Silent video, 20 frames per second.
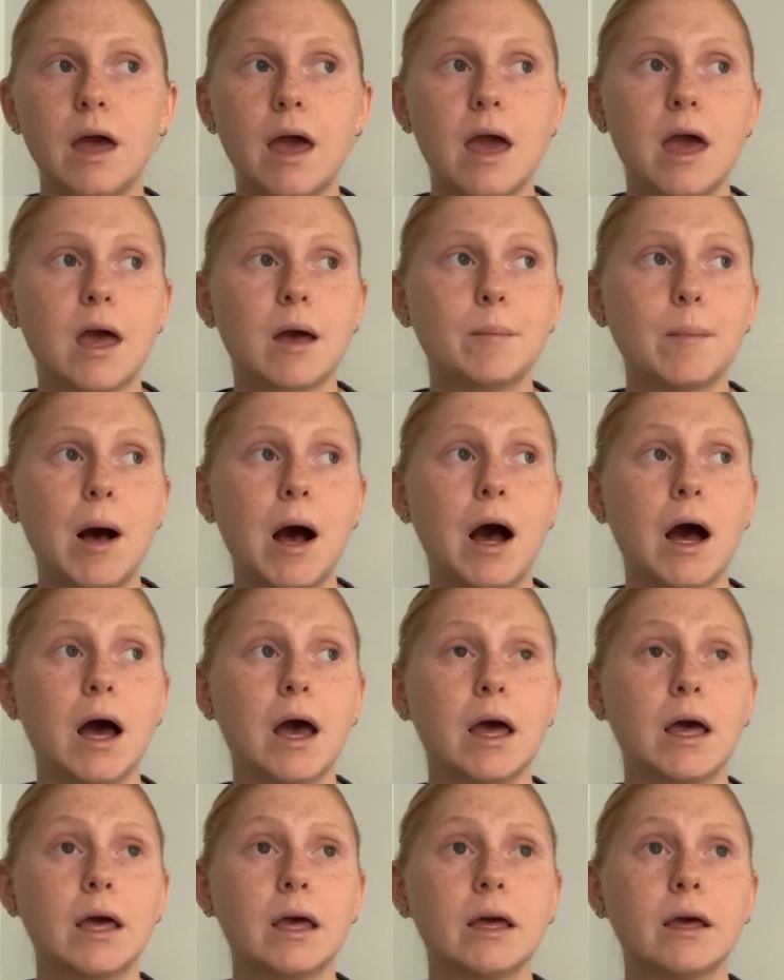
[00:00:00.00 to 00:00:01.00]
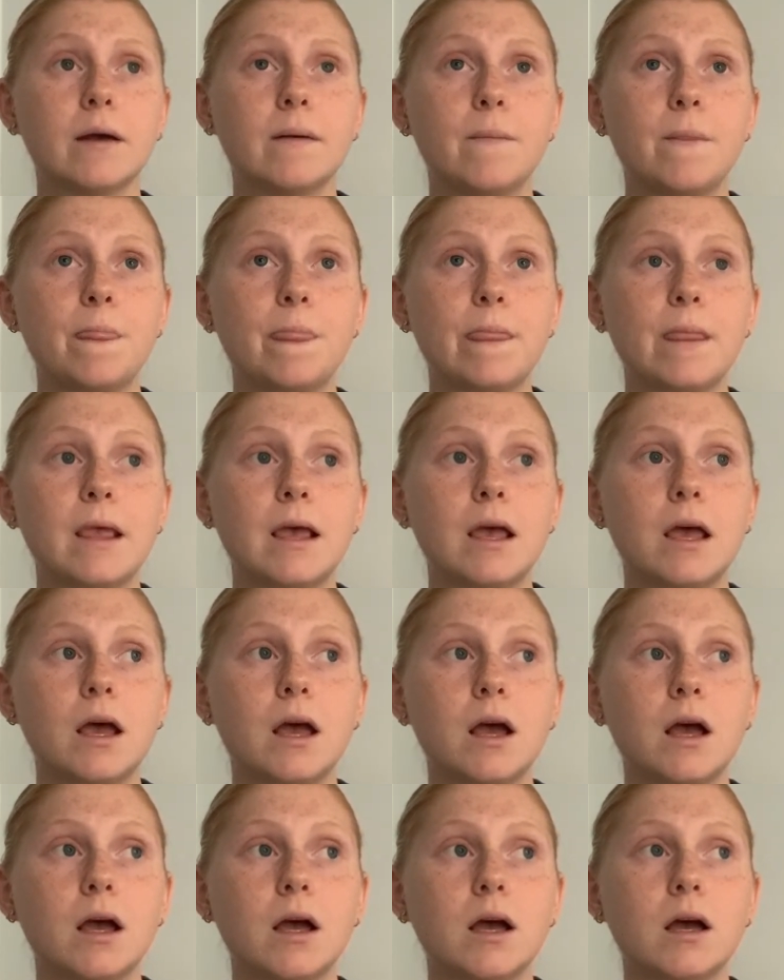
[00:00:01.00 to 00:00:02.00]
Am I
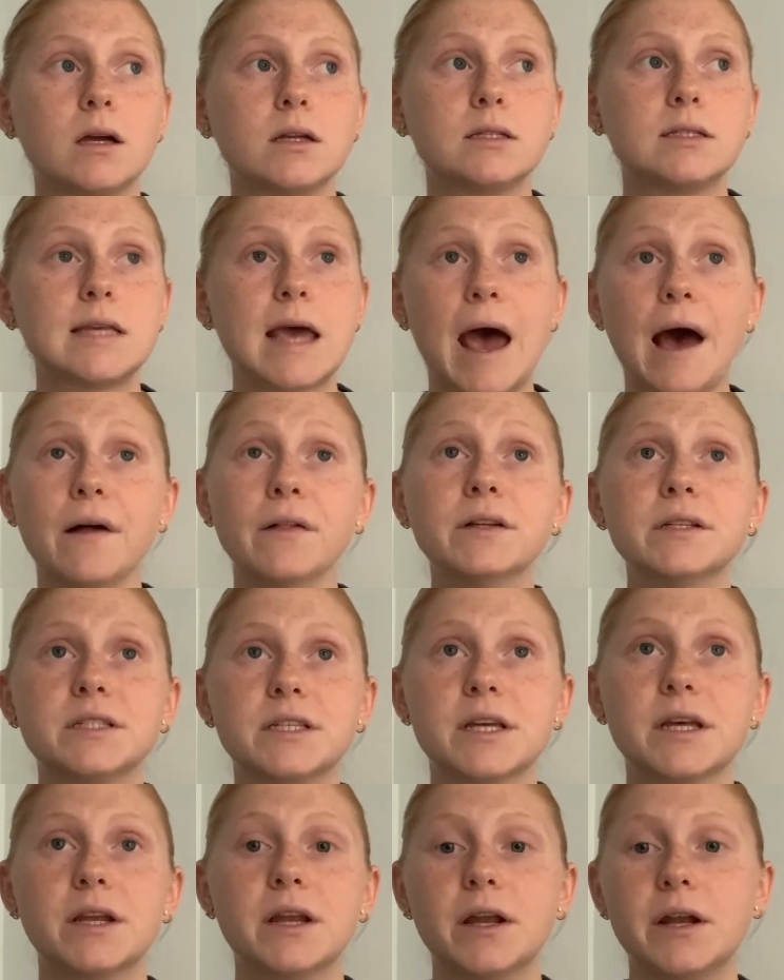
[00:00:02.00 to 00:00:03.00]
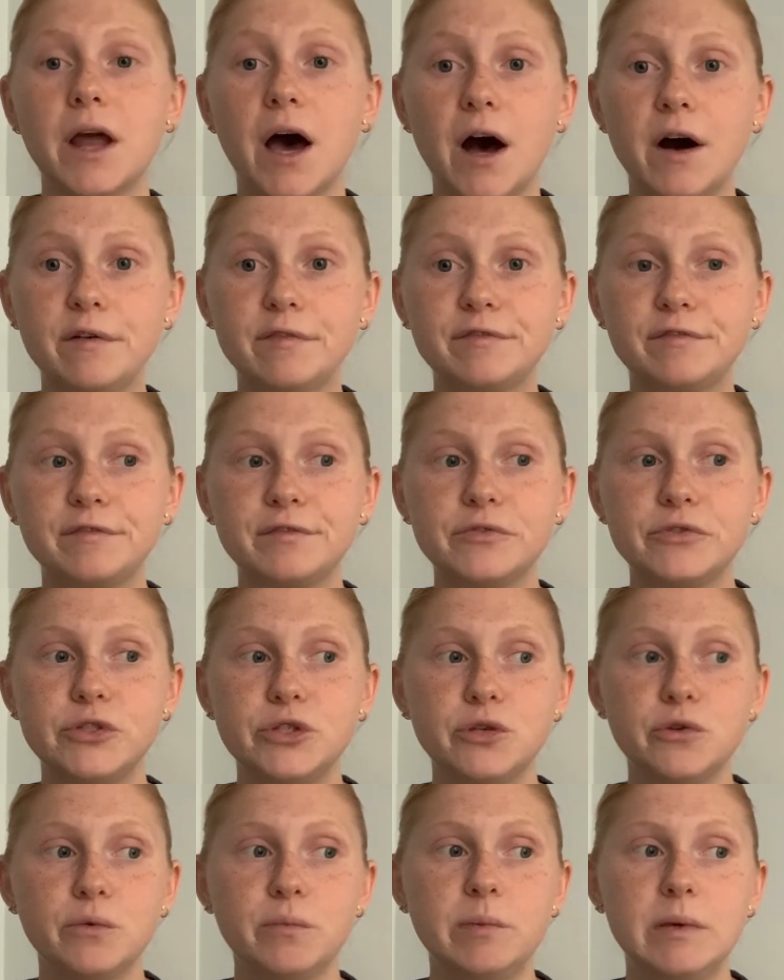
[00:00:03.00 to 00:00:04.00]
talented enough
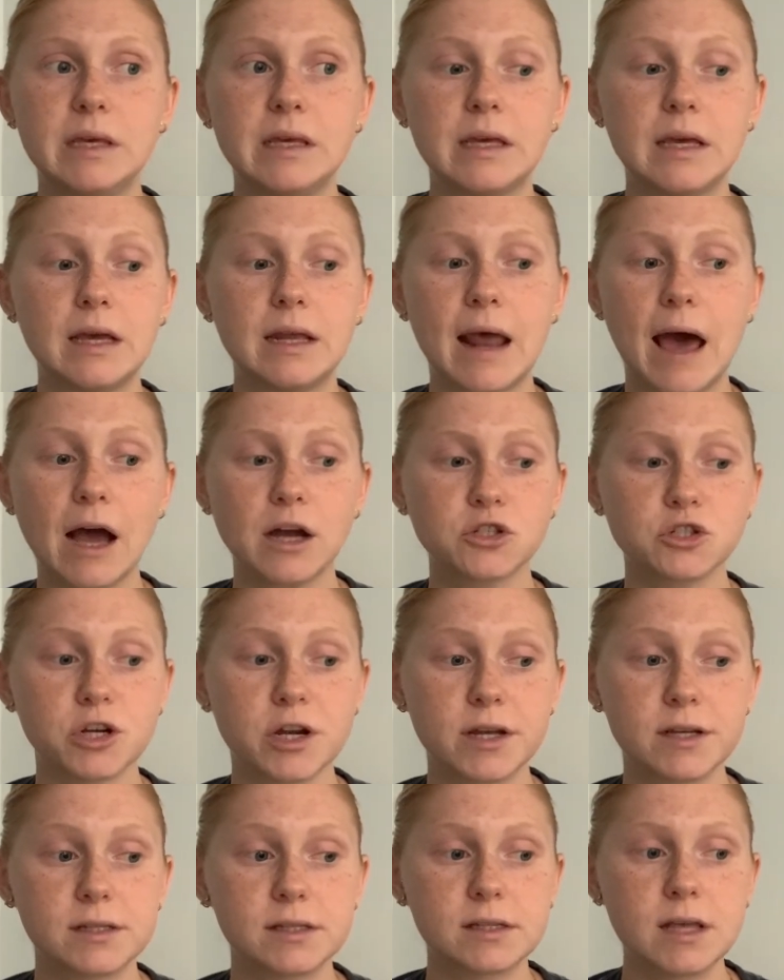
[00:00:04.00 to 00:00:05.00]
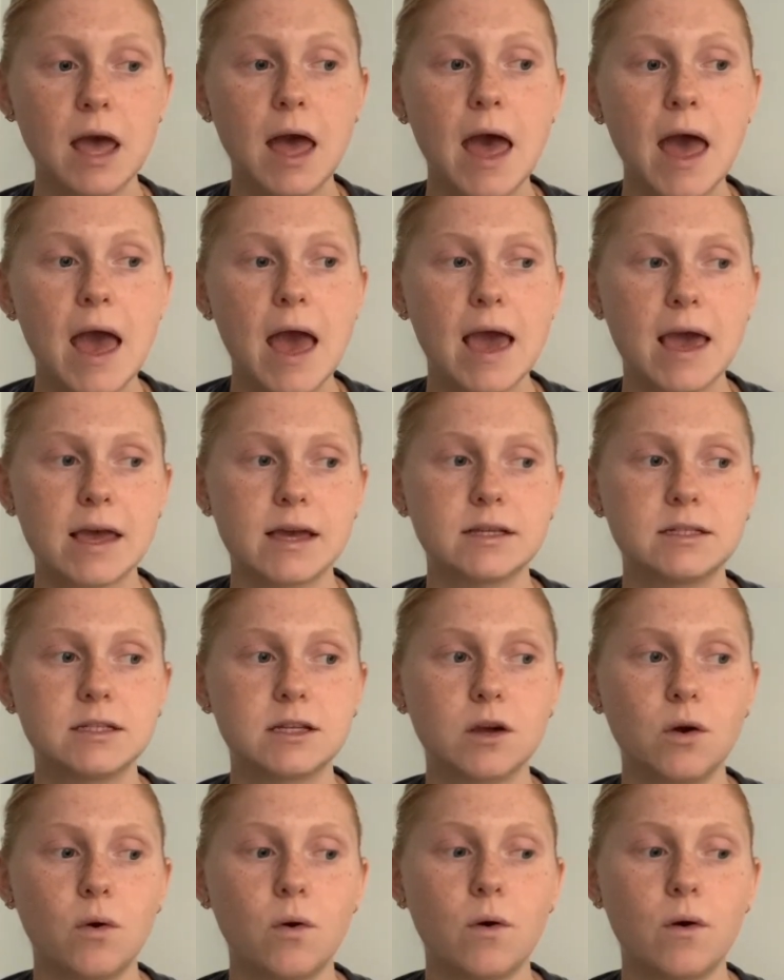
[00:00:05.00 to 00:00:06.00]
to be an actress? And
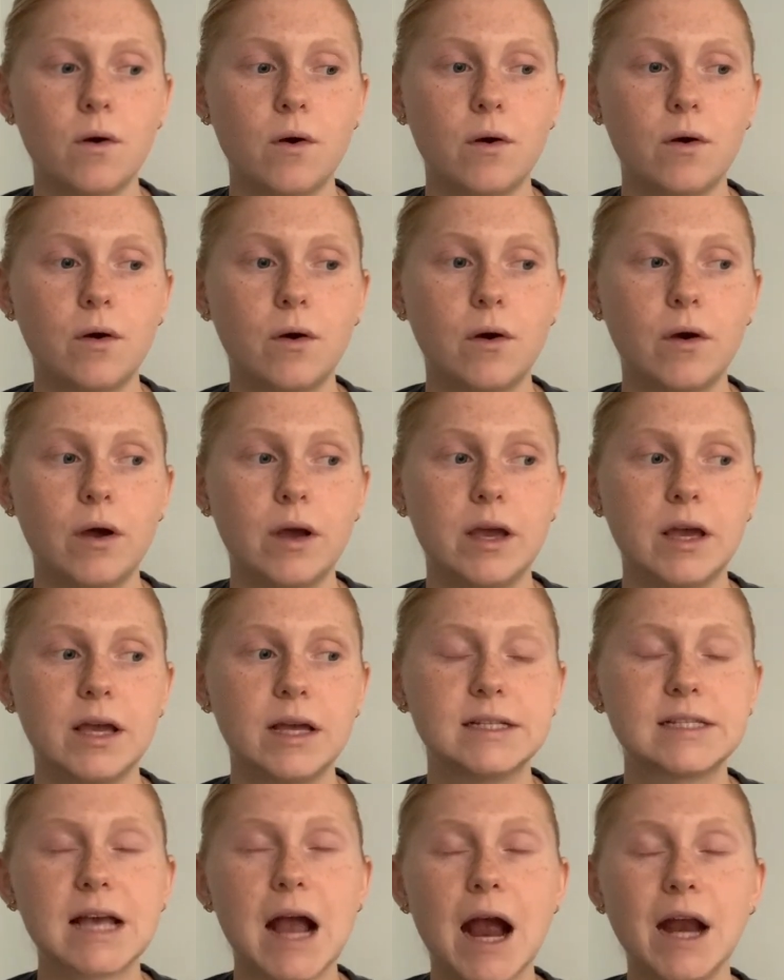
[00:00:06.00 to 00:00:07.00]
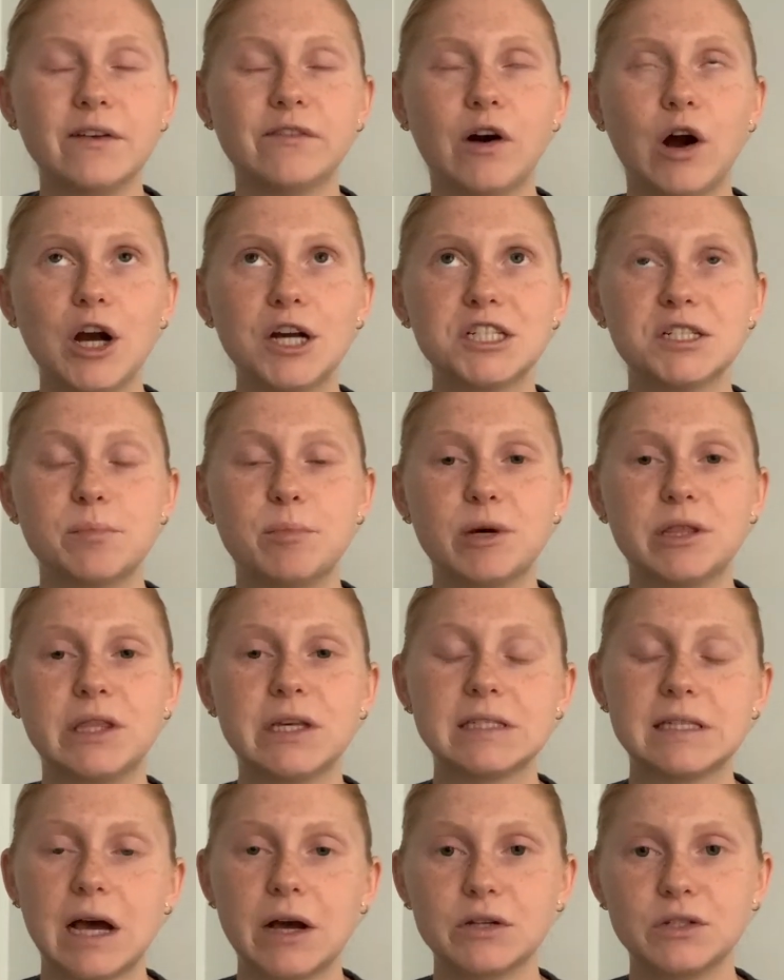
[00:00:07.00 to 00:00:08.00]
it's kind of hard to put
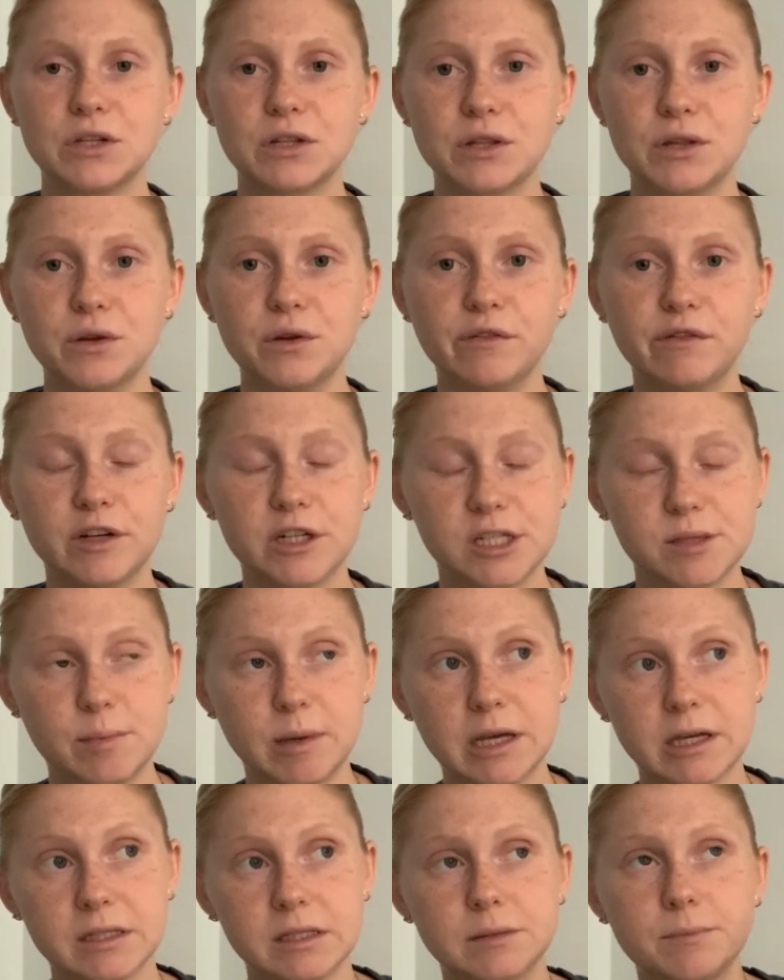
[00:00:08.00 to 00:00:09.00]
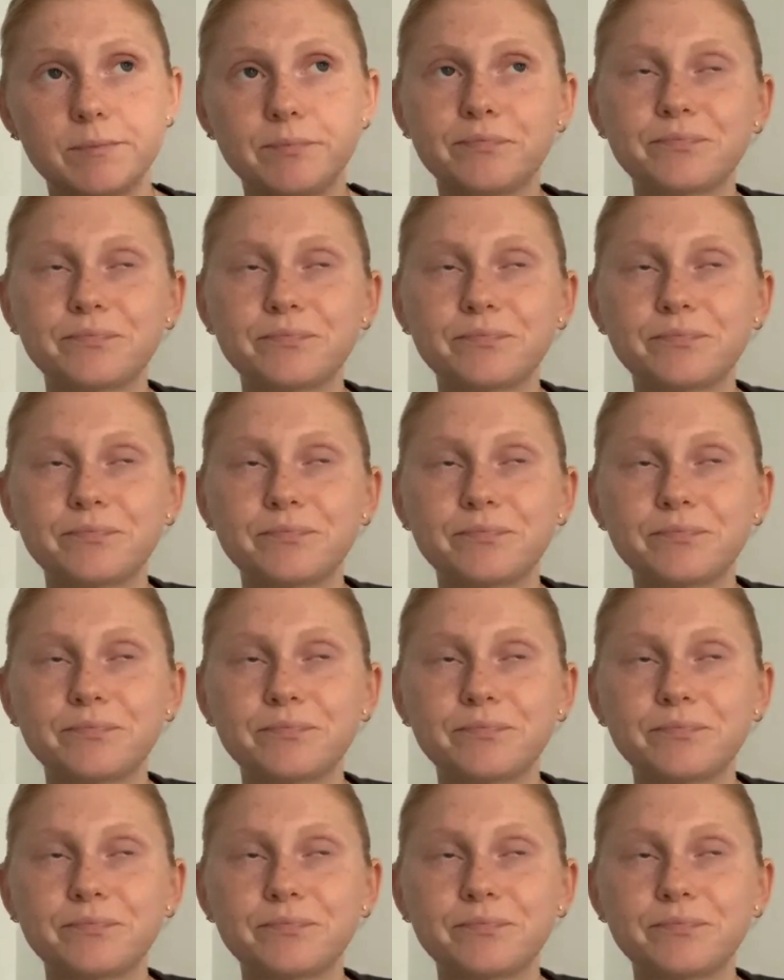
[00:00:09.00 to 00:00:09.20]
this out into the universe because,